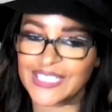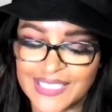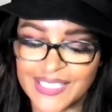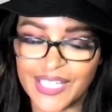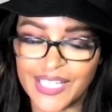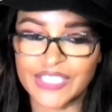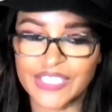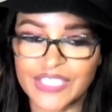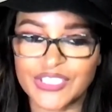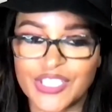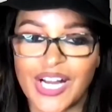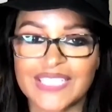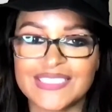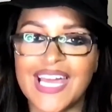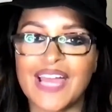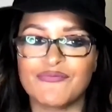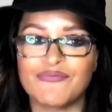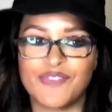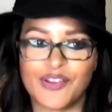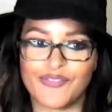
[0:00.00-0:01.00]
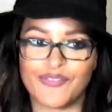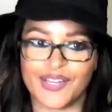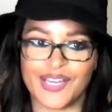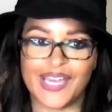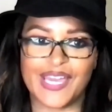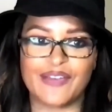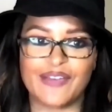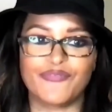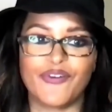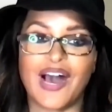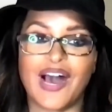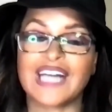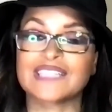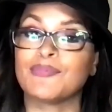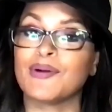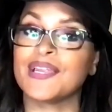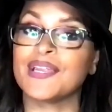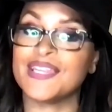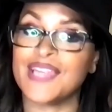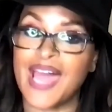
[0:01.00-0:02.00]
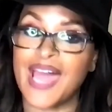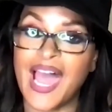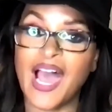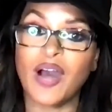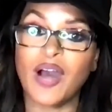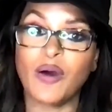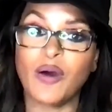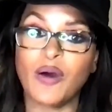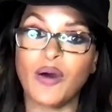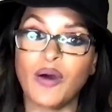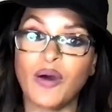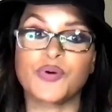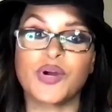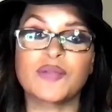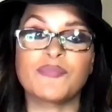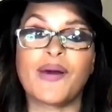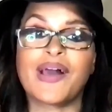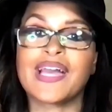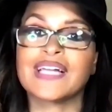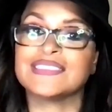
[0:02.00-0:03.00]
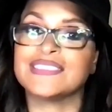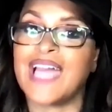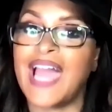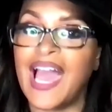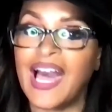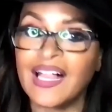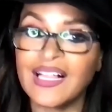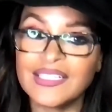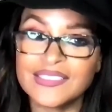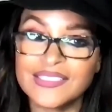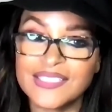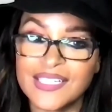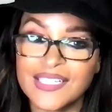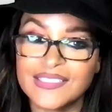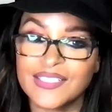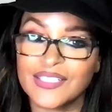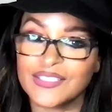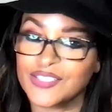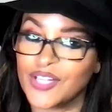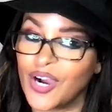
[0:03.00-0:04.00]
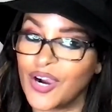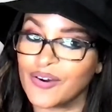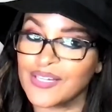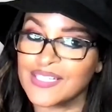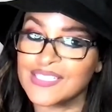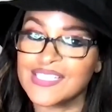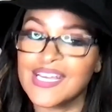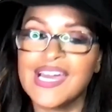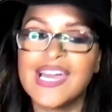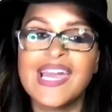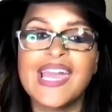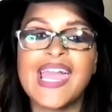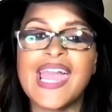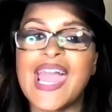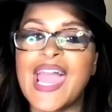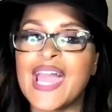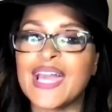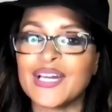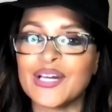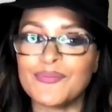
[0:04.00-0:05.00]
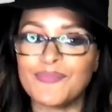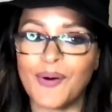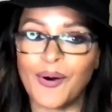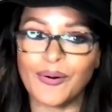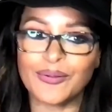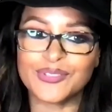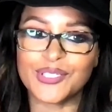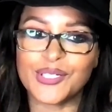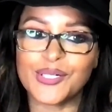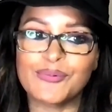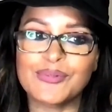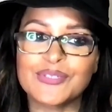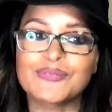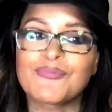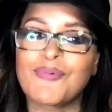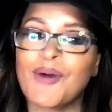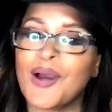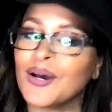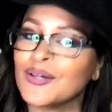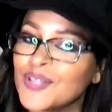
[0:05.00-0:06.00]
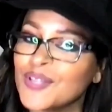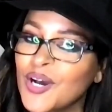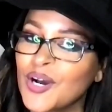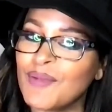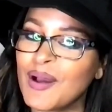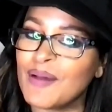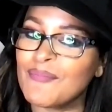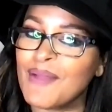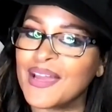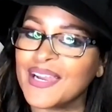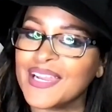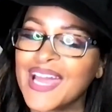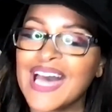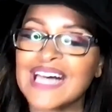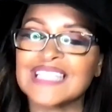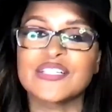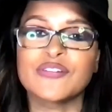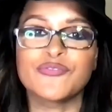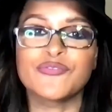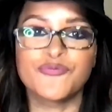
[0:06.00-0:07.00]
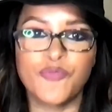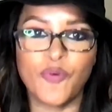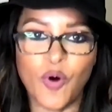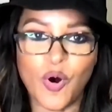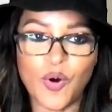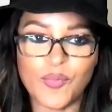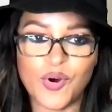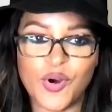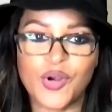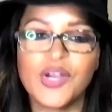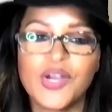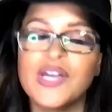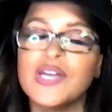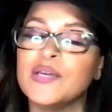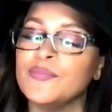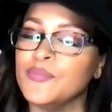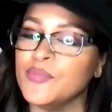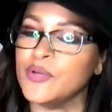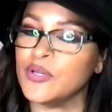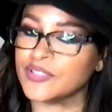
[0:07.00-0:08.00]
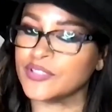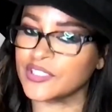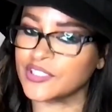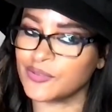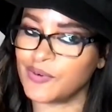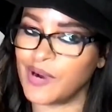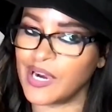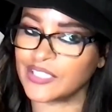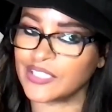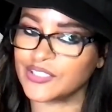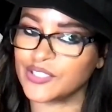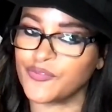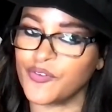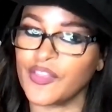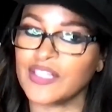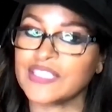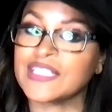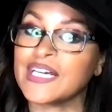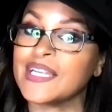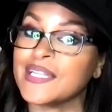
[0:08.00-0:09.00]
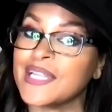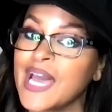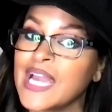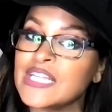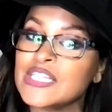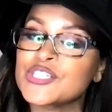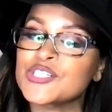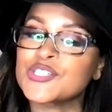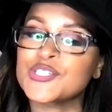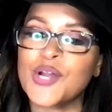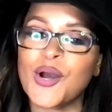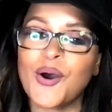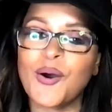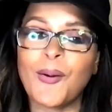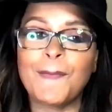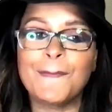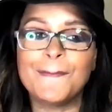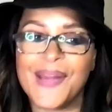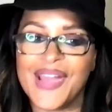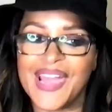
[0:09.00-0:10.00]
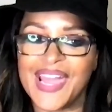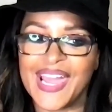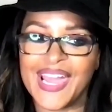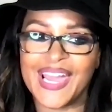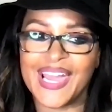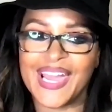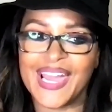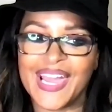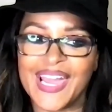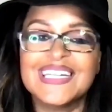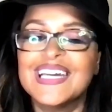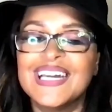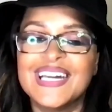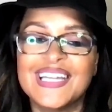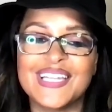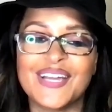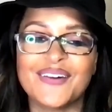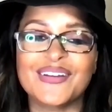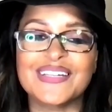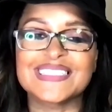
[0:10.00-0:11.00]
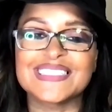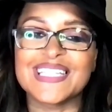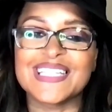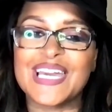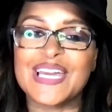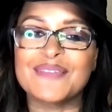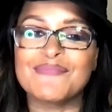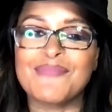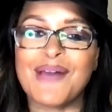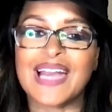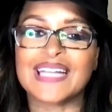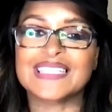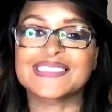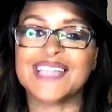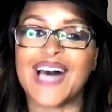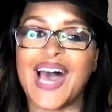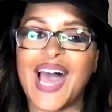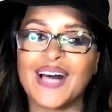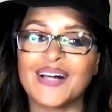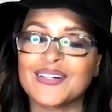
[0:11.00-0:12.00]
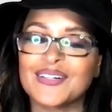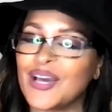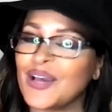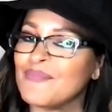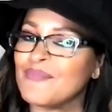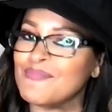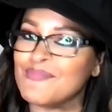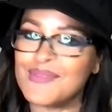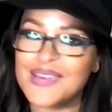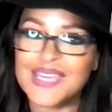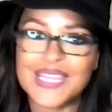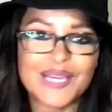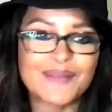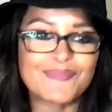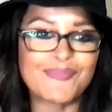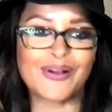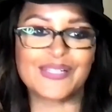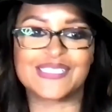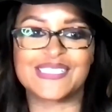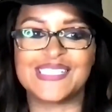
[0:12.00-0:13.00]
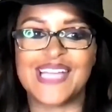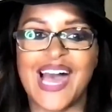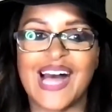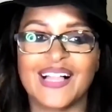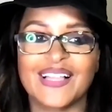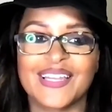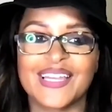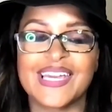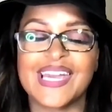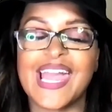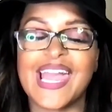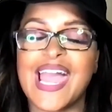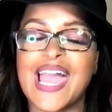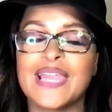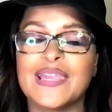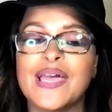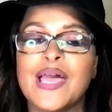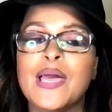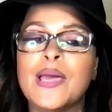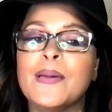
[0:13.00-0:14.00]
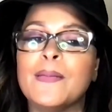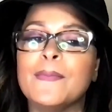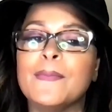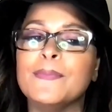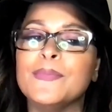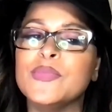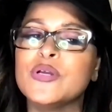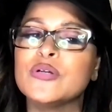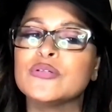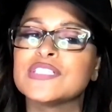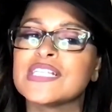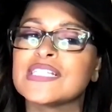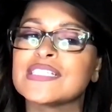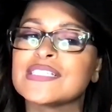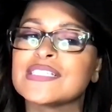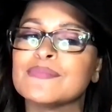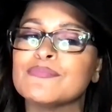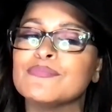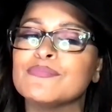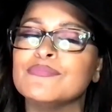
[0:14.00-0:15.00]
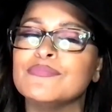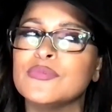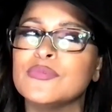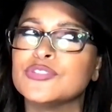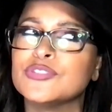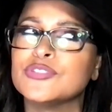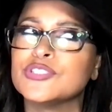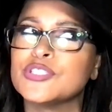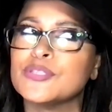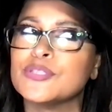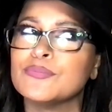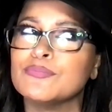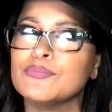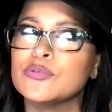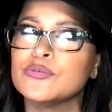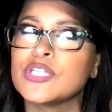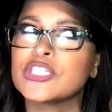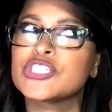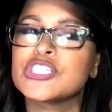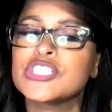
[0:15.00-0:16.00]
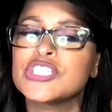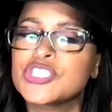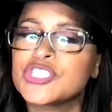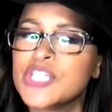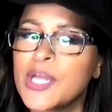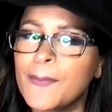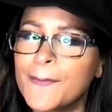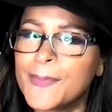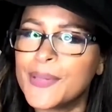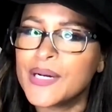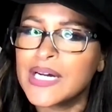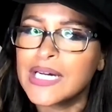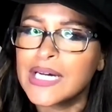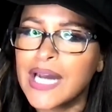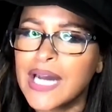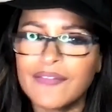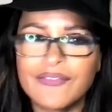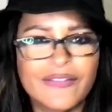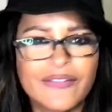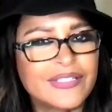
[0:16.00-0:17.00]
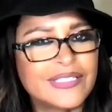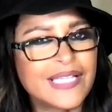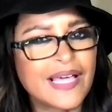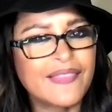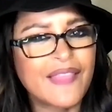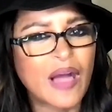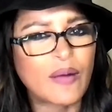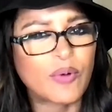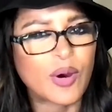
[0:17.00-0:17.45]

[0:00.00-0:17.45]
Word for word: right, Selena Johnson and Vivica A. Fox. But now we're joined by a talented guitarist and composer who was well known by many as the former music director for the Tonight Show Band. Now his laid back style, comedic personality, and music, music musicianship. I've never said